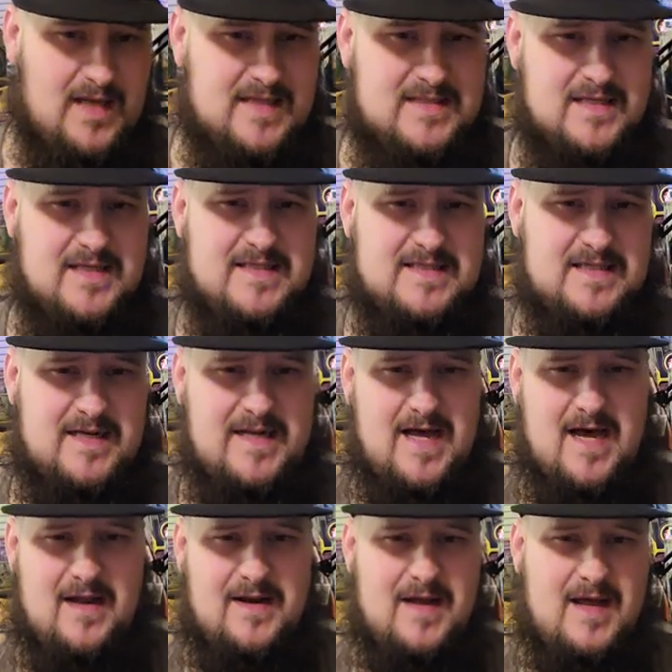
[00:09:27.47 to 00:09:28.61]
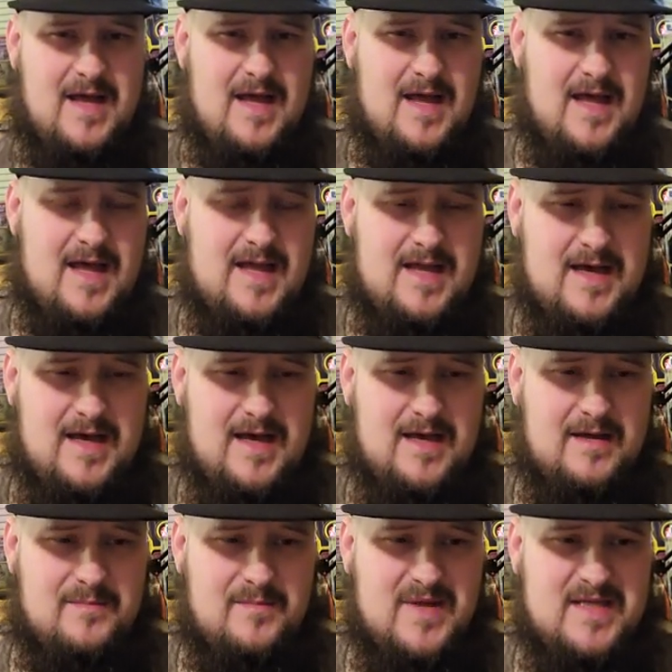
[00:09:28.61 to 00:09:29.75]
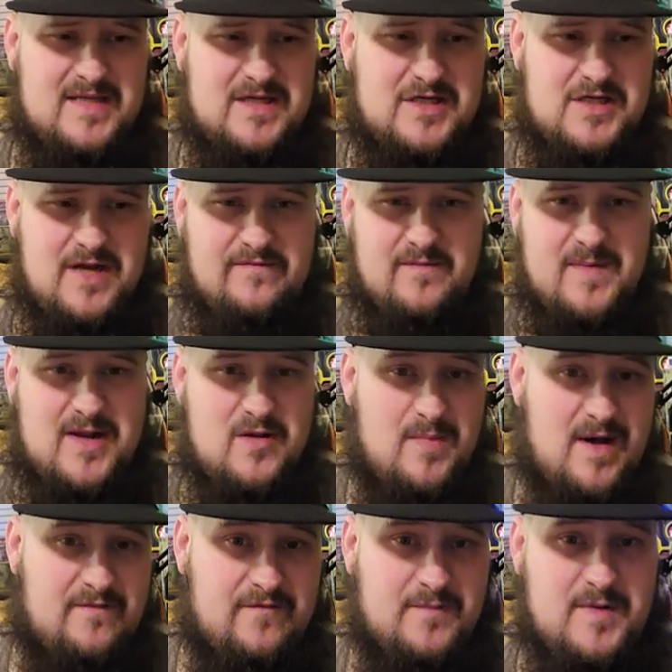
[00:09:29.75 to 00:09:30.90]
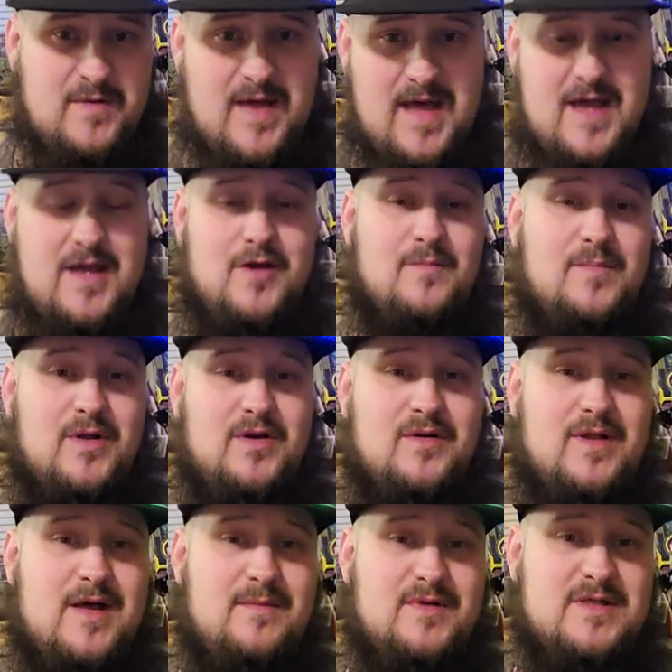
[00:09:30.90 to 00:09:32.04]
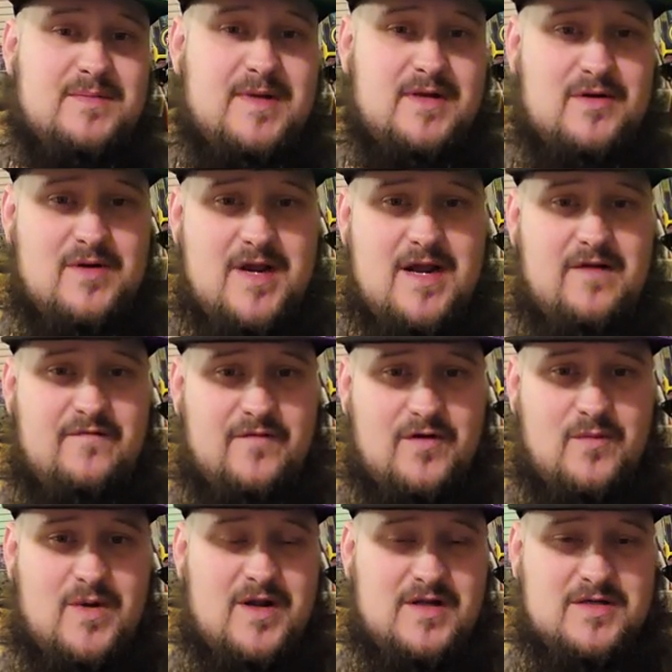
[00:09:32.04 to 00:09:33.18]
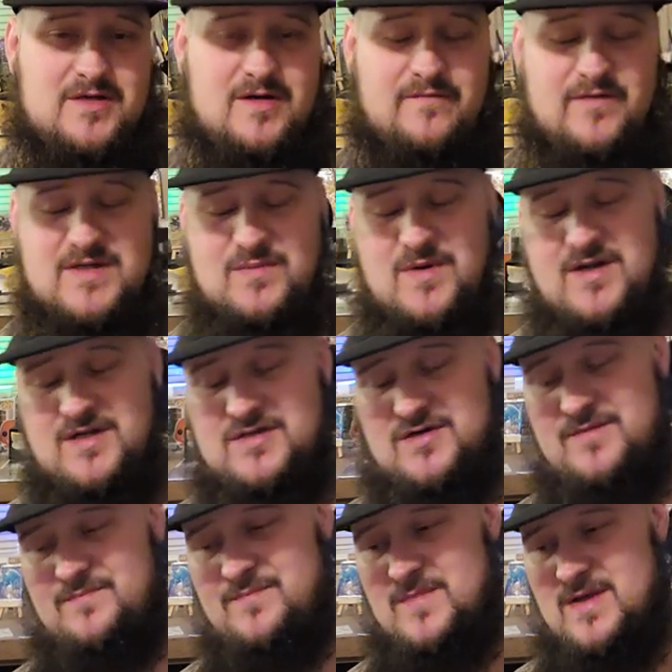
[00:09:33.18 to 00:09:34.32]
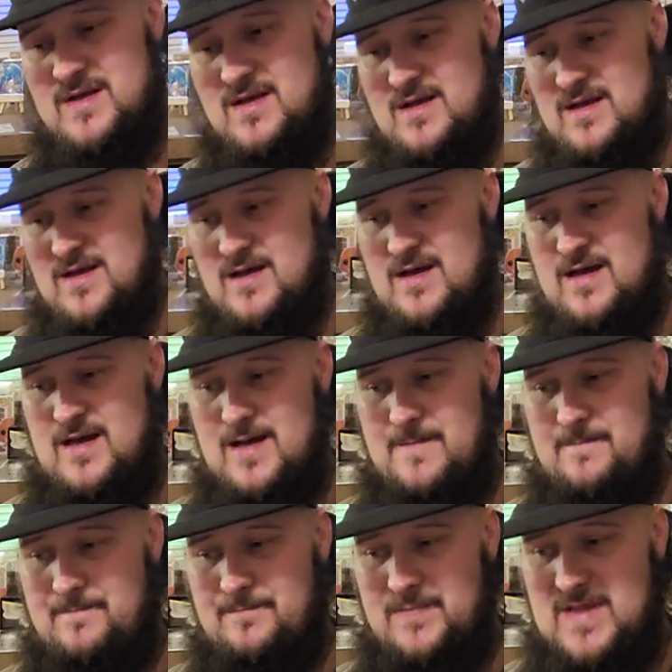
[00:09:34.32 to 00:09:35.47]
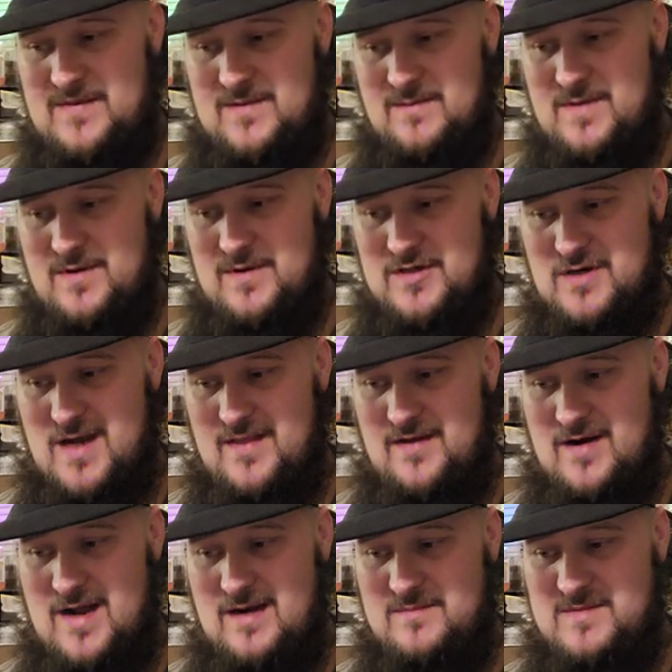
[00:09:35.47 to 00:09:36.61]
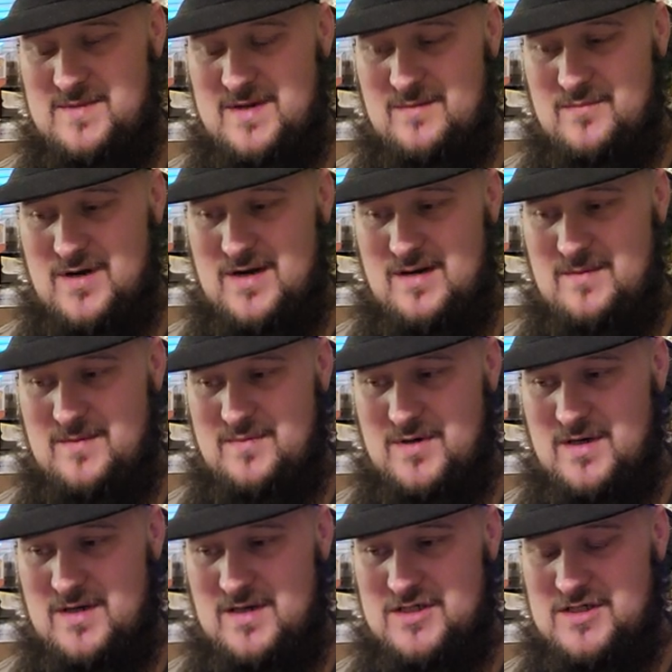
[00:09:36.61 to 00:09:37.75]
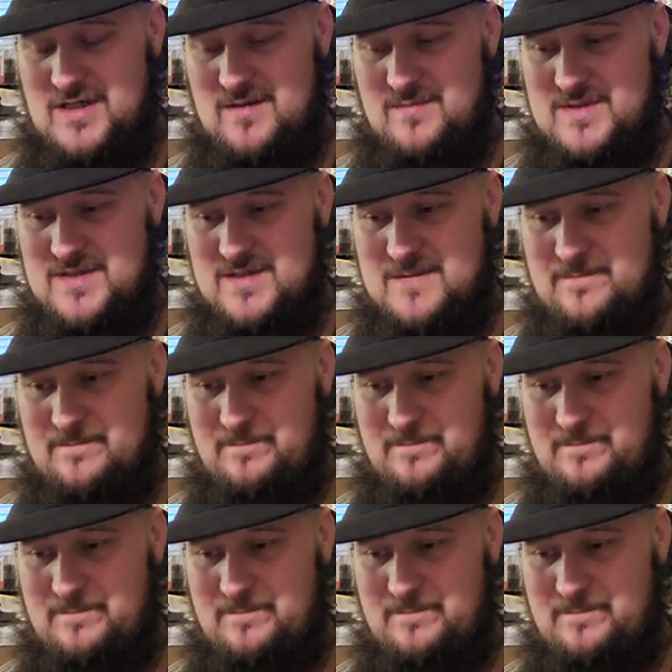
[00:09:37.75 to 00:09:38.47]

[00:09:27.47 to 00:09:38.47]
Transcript: That's going to send out a uh, message to everybody who bought from you that, hey, your, your label's been created for your whatnot stream, for this whatnot stream. Um, let them know that your, other item's being ready to be uh, shipped.